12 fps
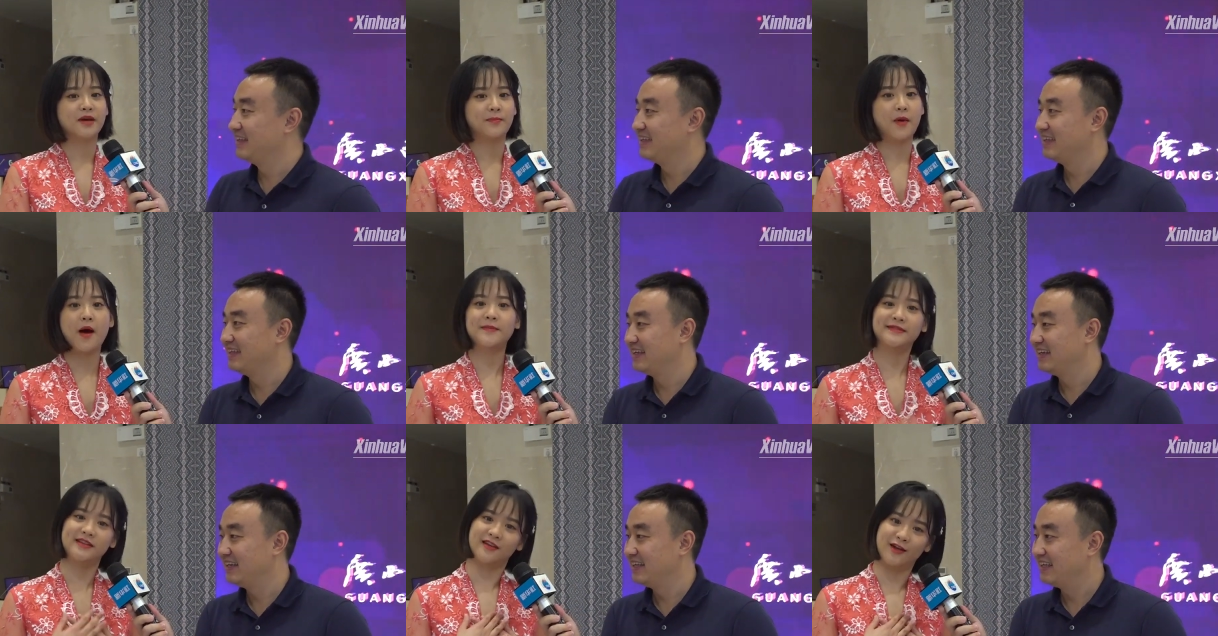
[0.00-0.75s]
Speaker 1: a pop
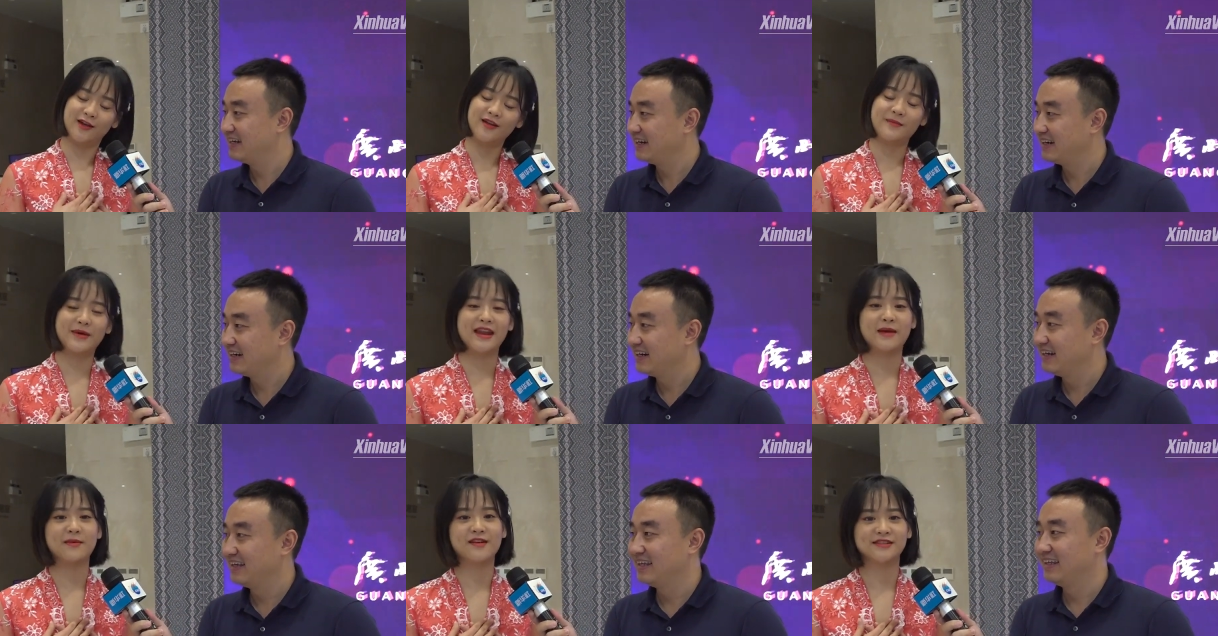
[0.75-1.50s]
singer, but
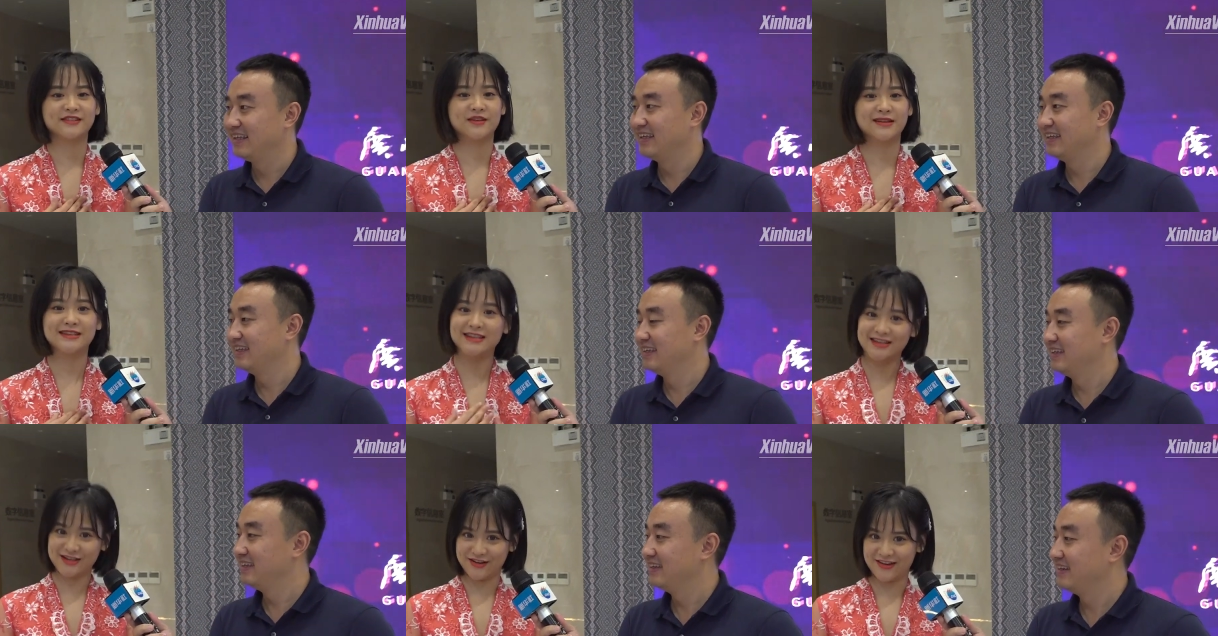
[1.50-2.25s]
I'm also a
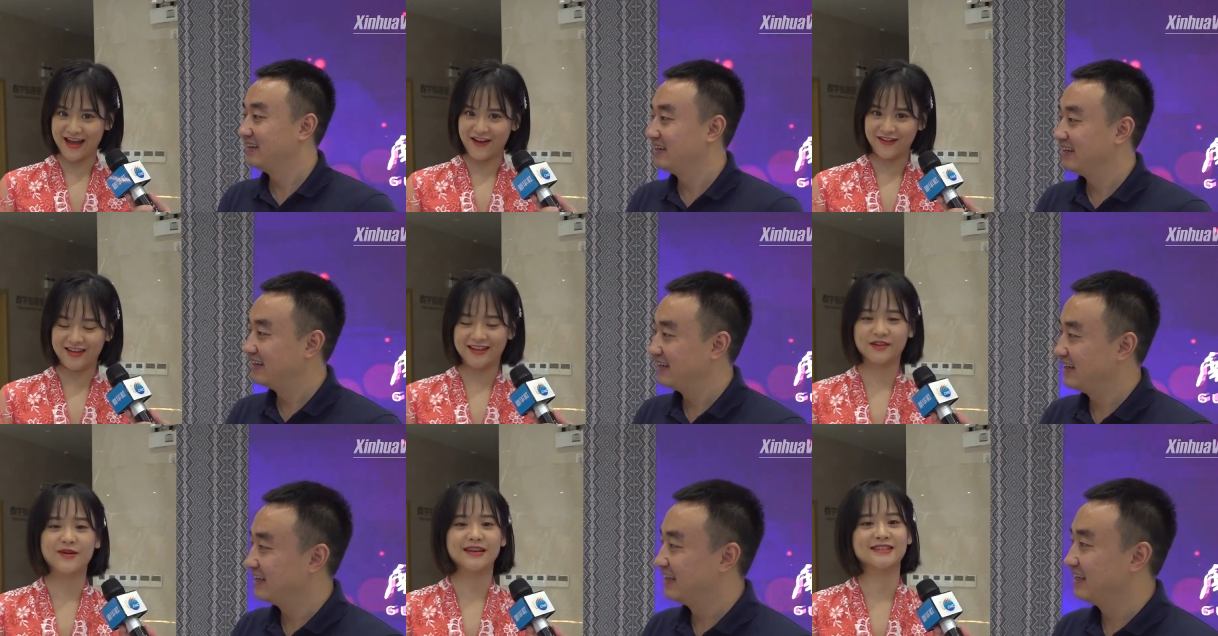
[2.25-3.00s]
teacher now in
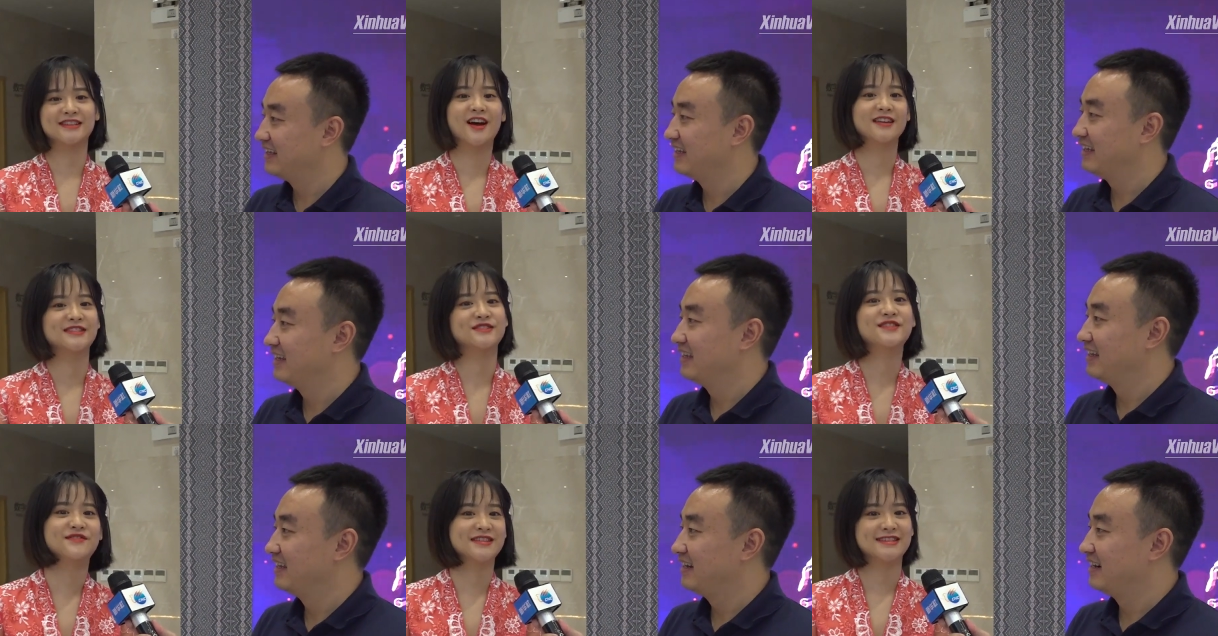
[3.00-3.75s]
Guangxi Arts
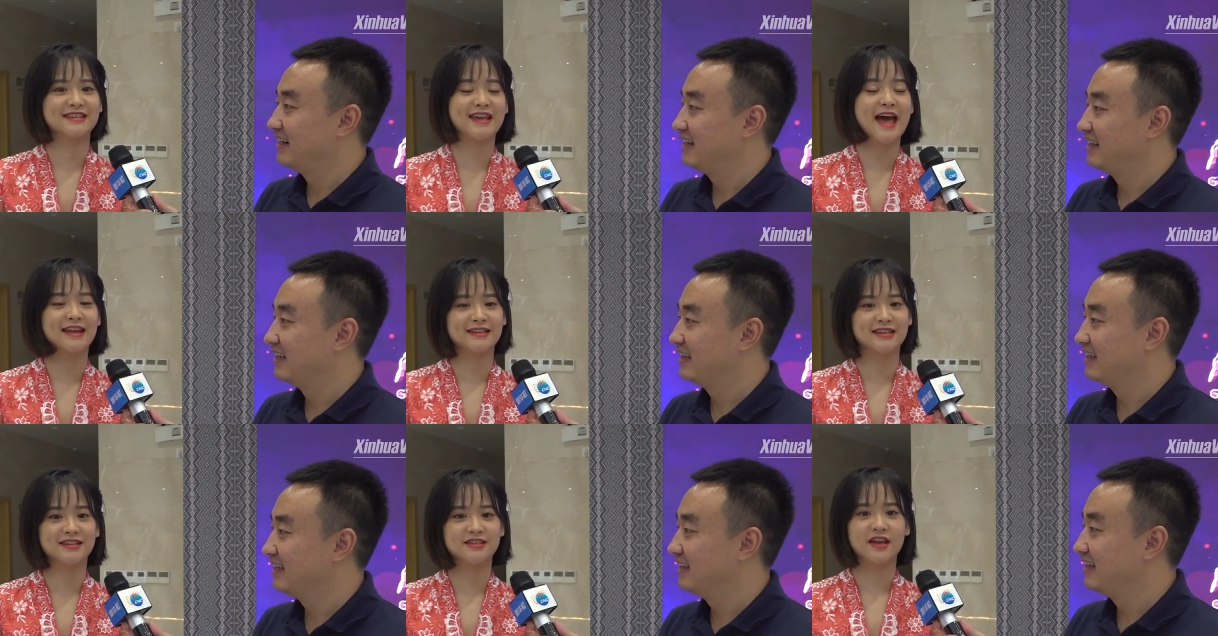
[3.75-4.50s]
University. I
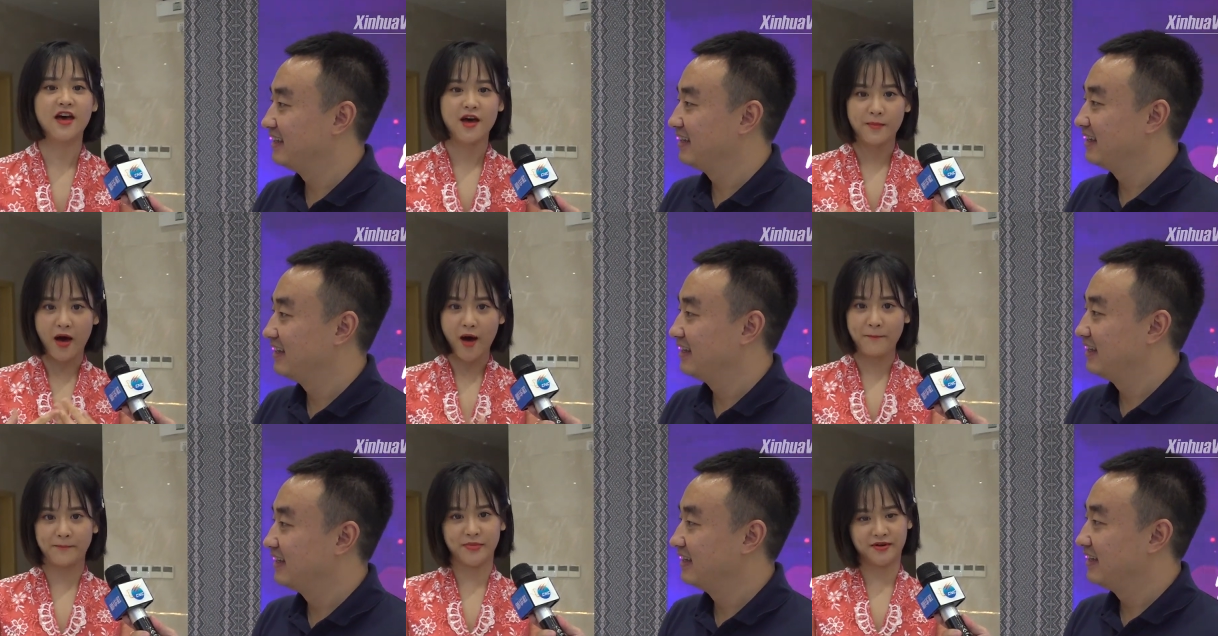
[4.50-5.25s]
teach
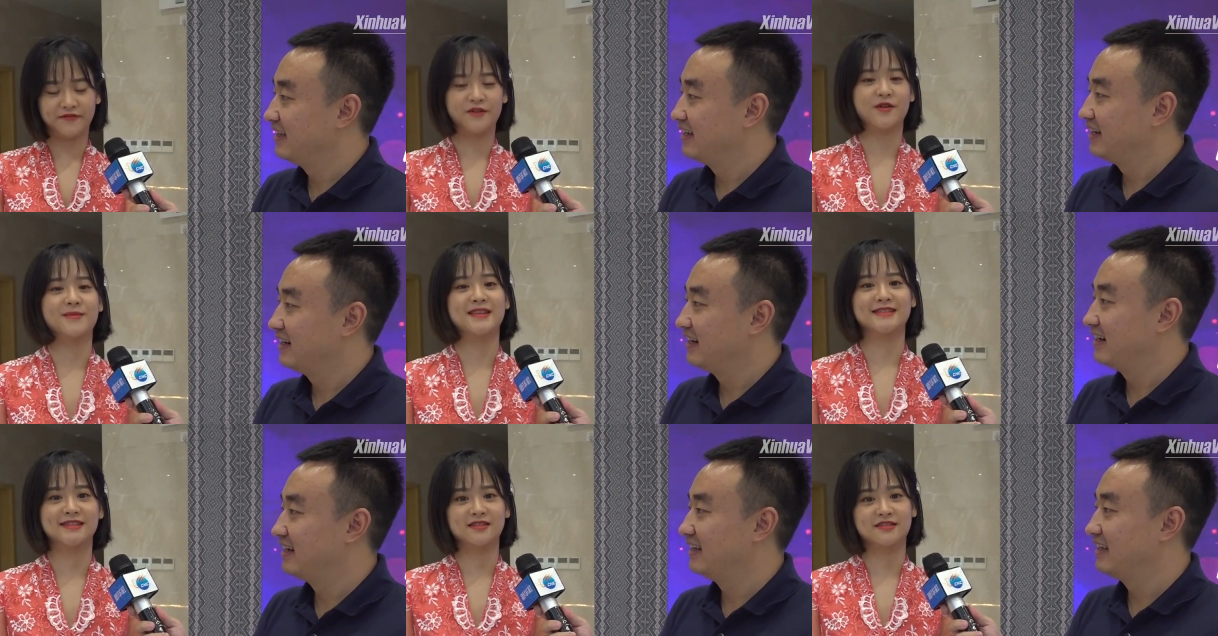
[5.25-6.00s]
pop
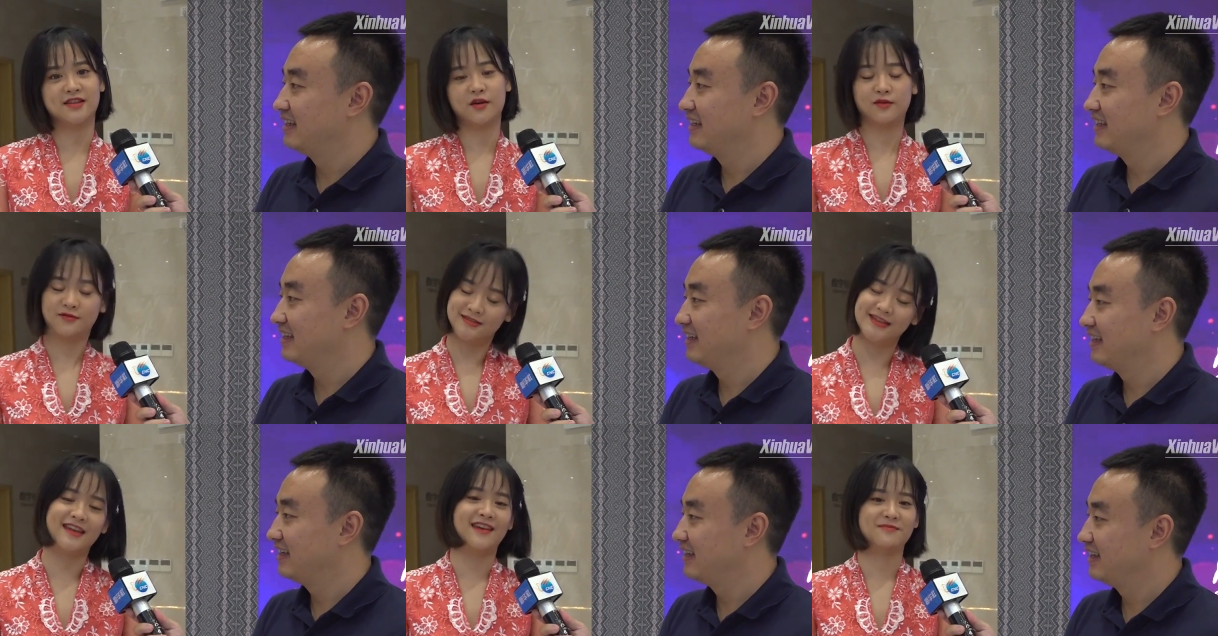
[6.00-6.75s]
performance, so
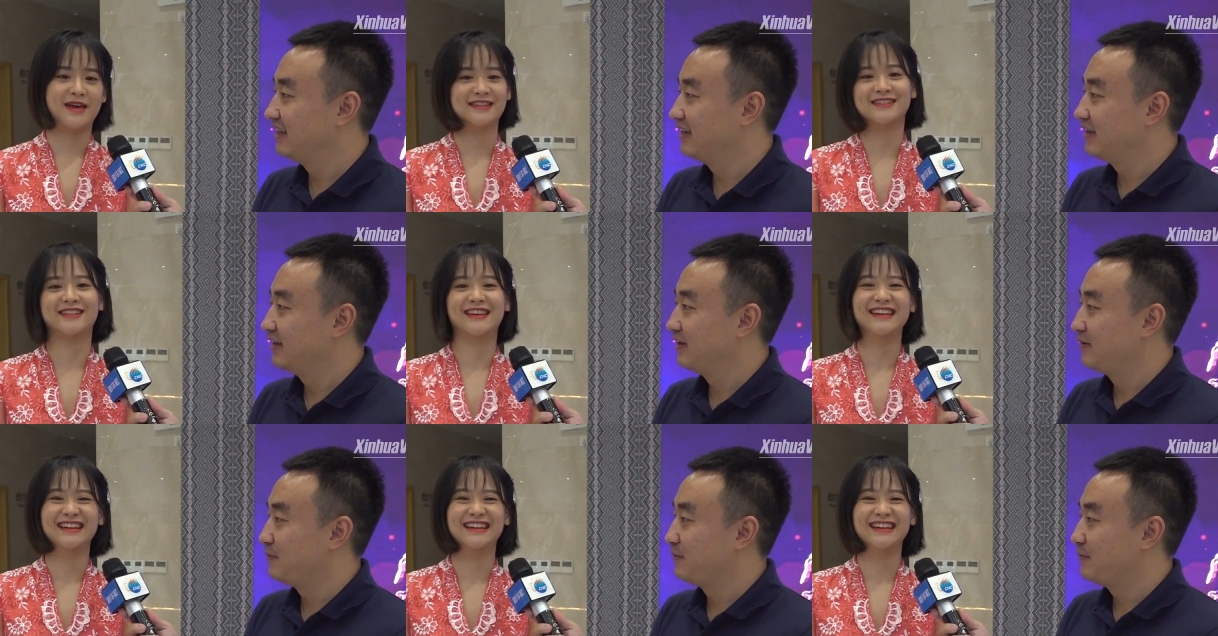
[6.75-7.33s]
singing basically.